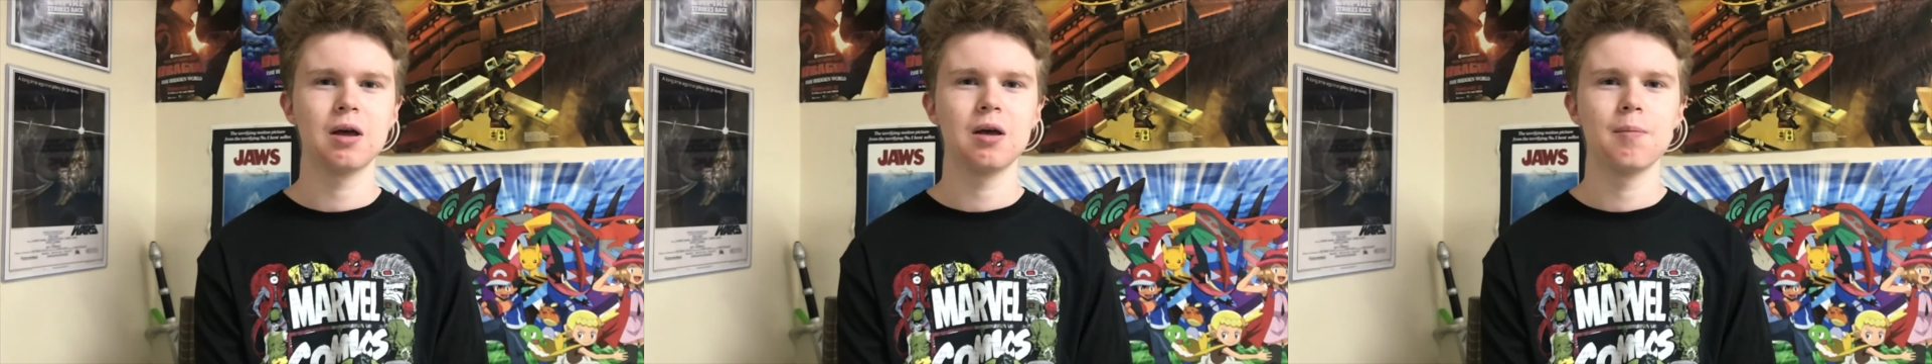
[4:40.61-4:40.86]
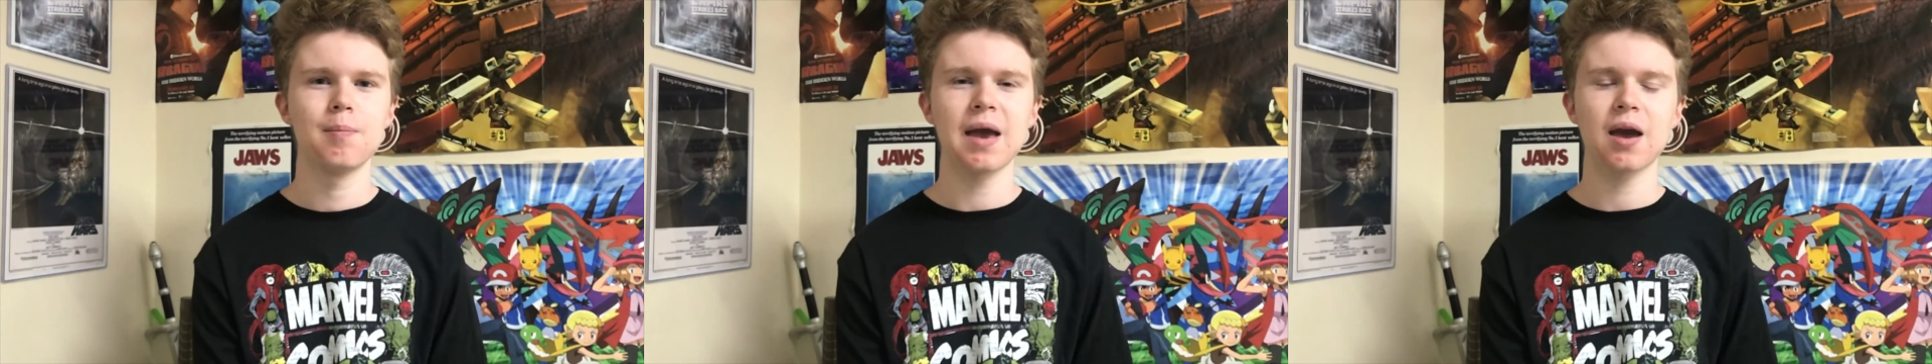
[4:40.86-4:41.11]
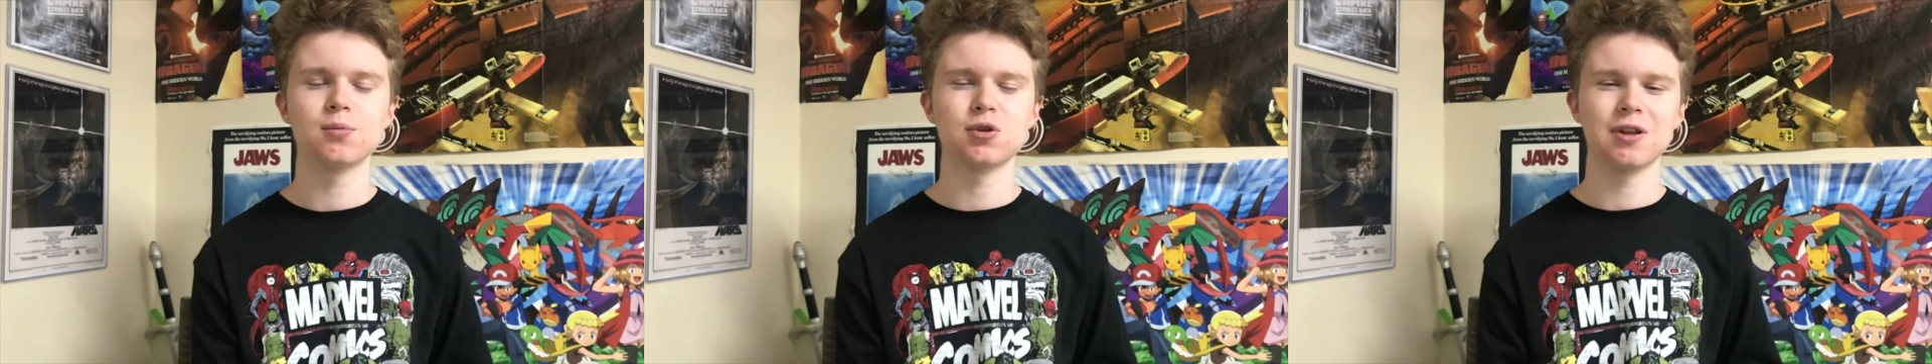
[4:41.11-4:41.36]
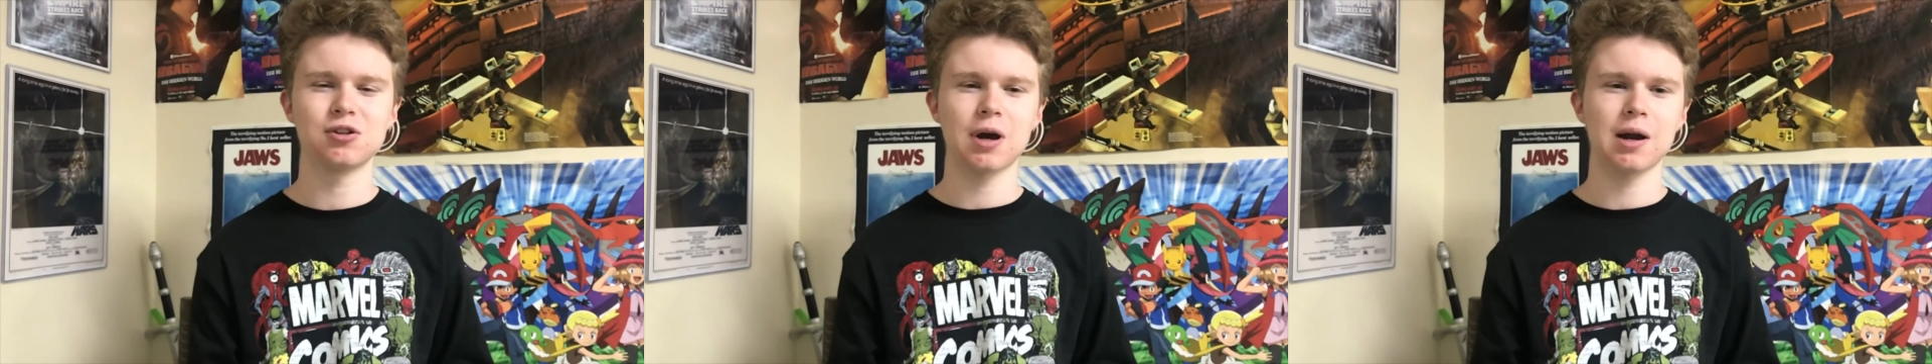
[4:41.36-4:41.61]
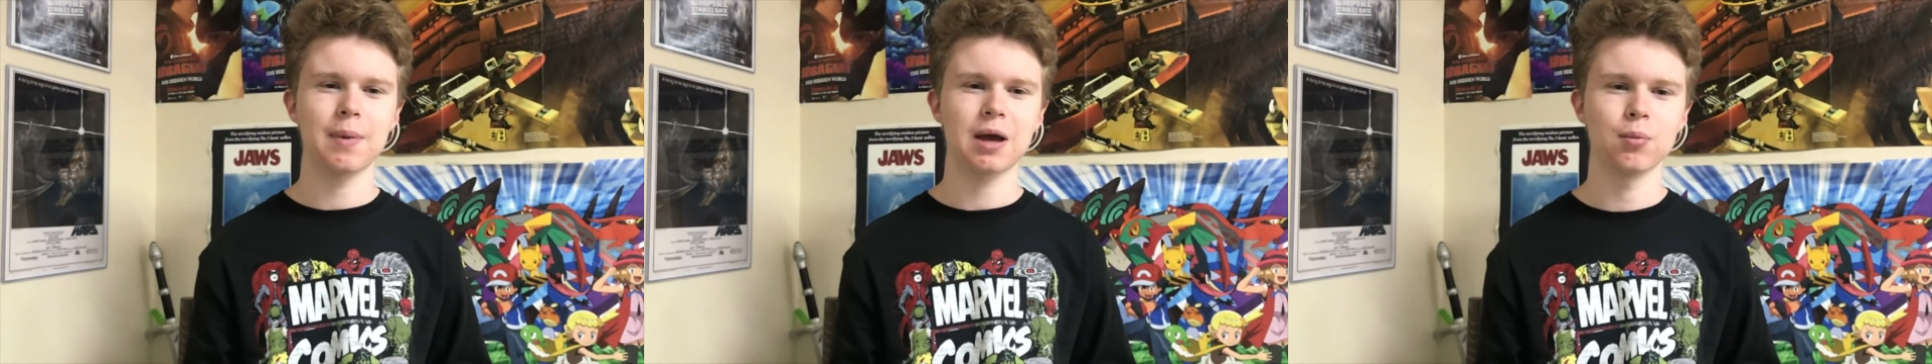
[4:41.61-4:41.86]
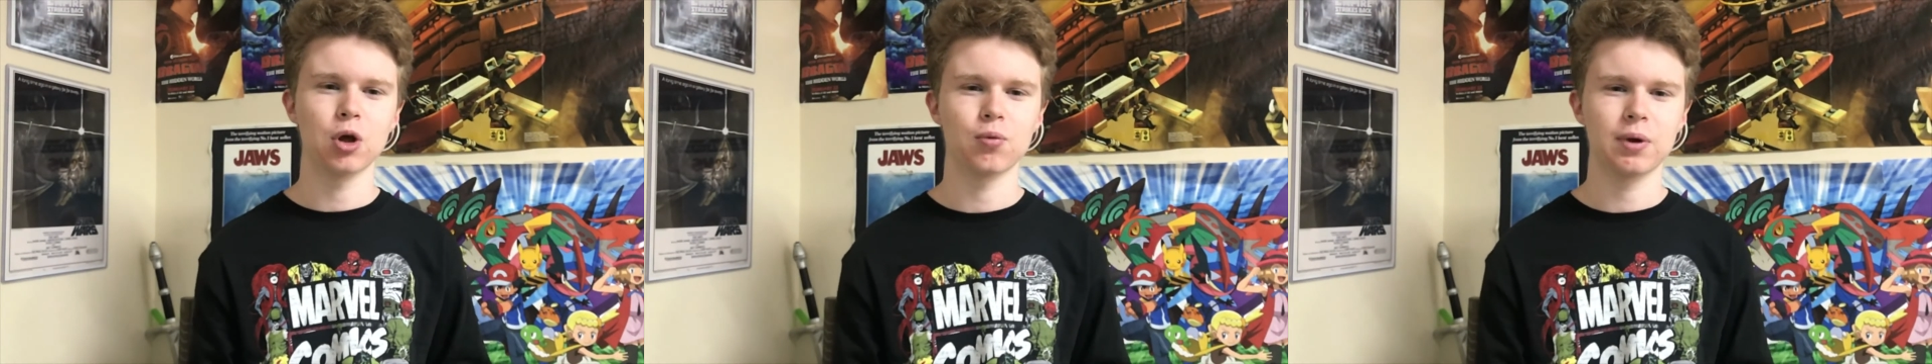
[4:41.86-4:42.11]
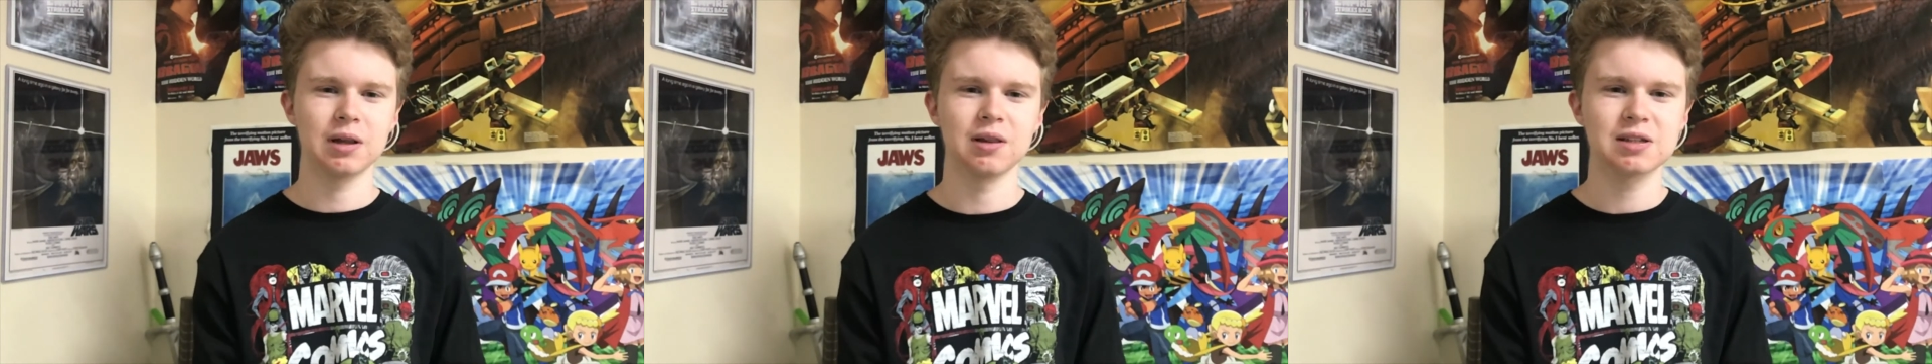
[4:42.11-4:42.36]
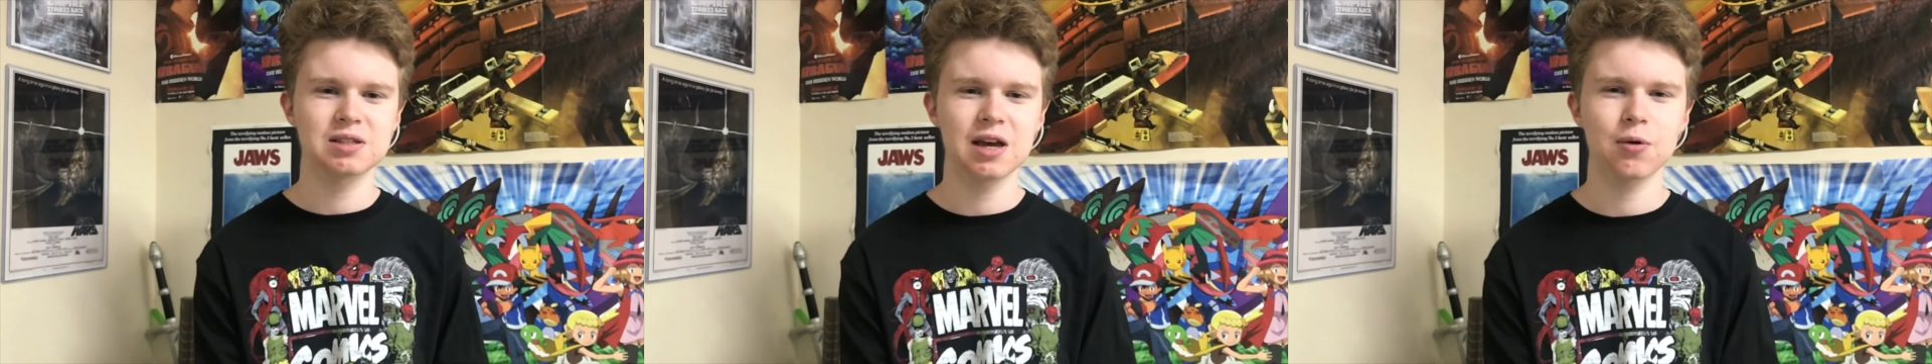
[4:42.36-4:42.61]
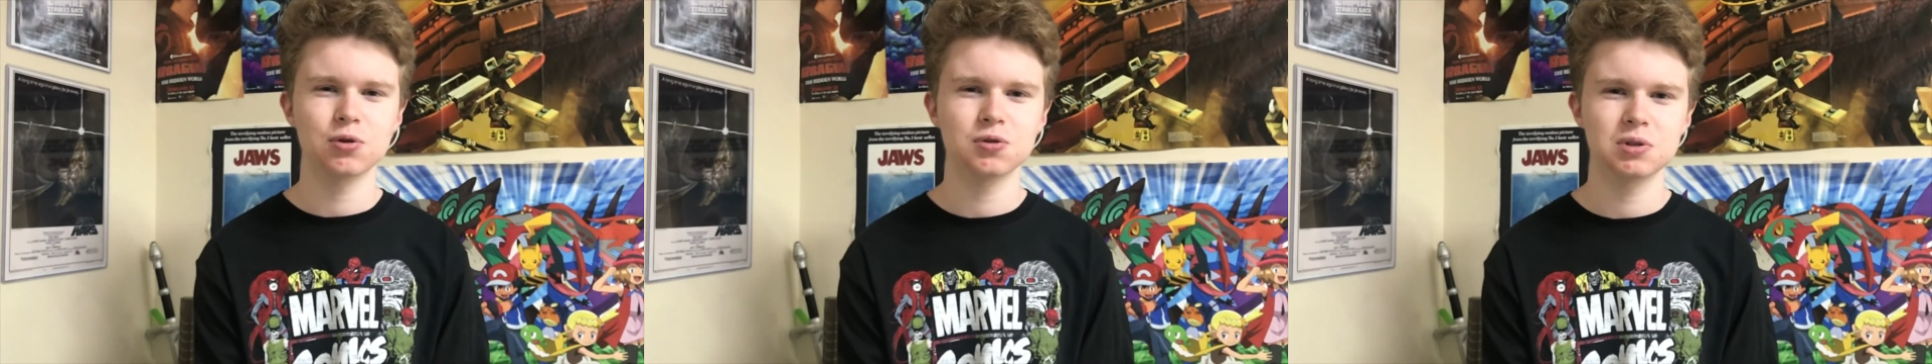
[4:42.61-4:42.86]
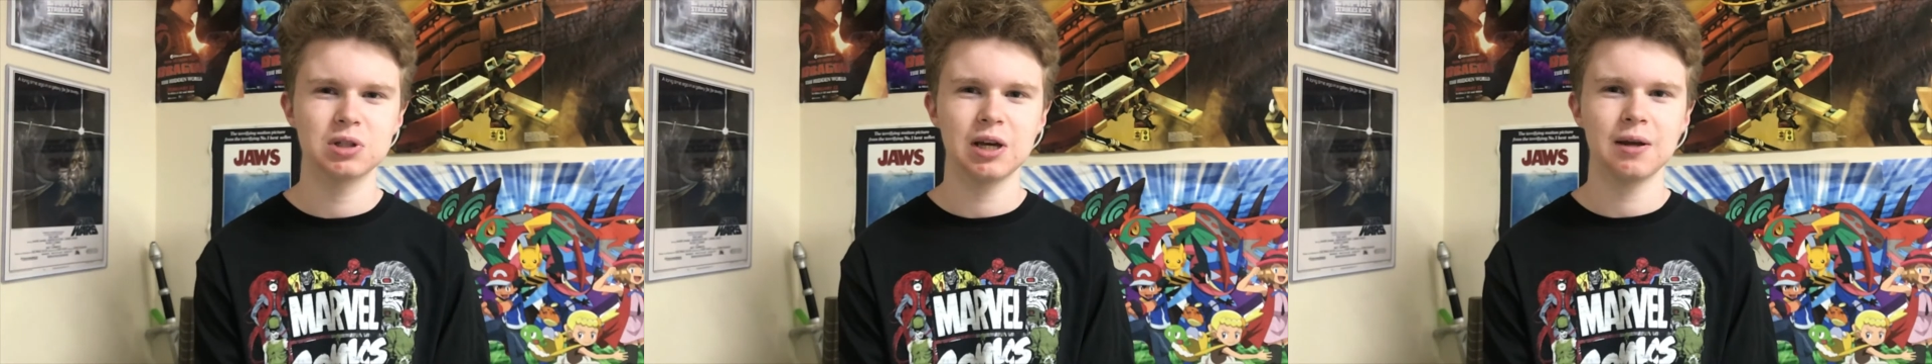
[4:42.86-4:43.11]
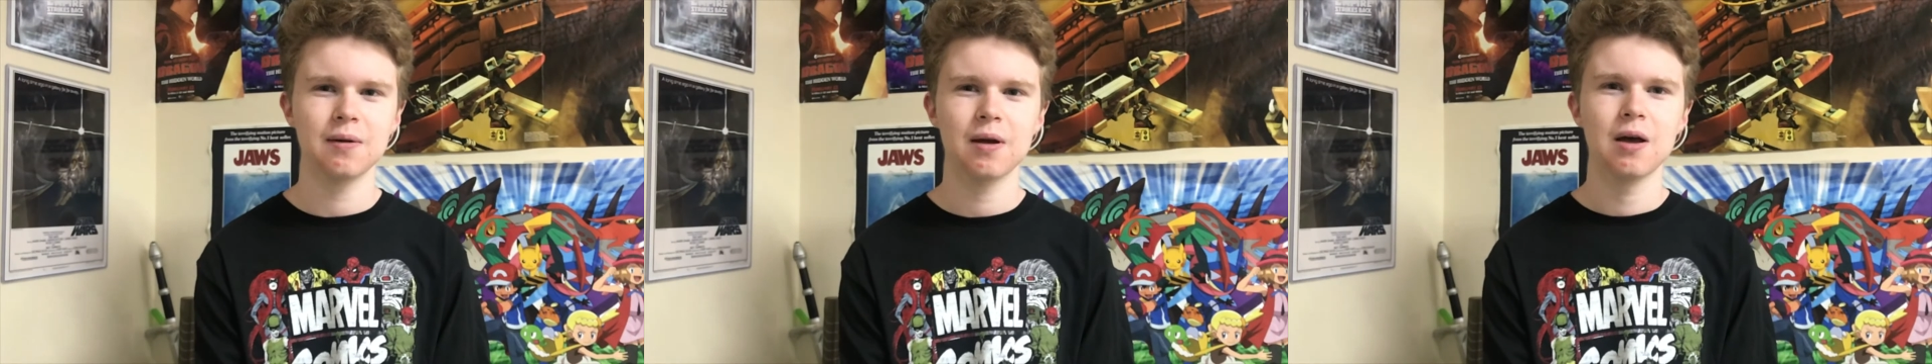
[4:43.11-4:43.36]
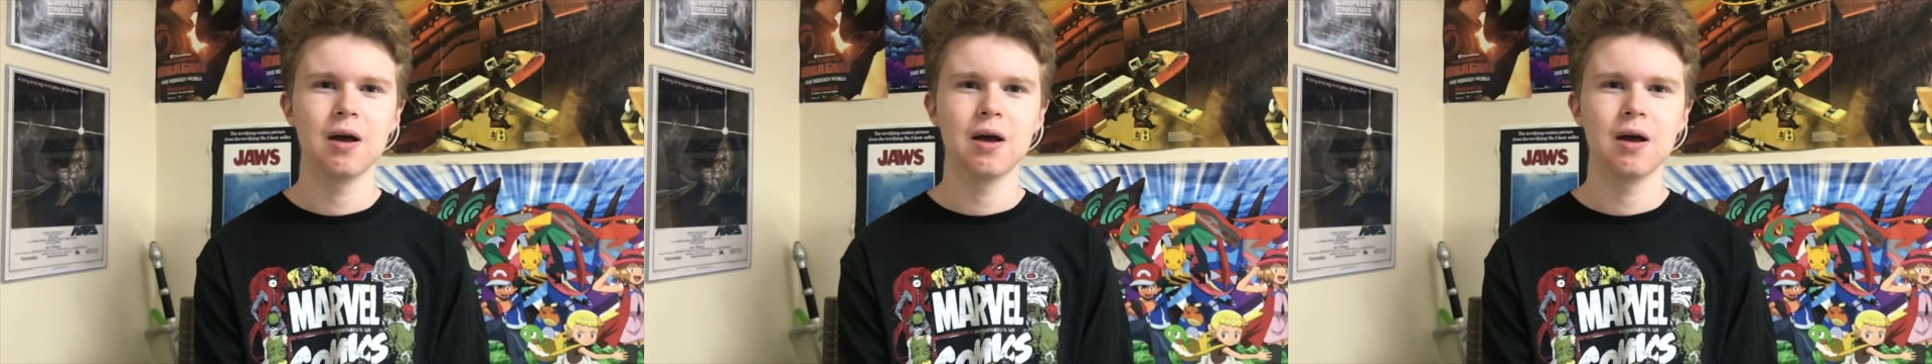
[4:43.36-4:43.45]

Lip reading: make him so they tried to make him look realistic, which was neat.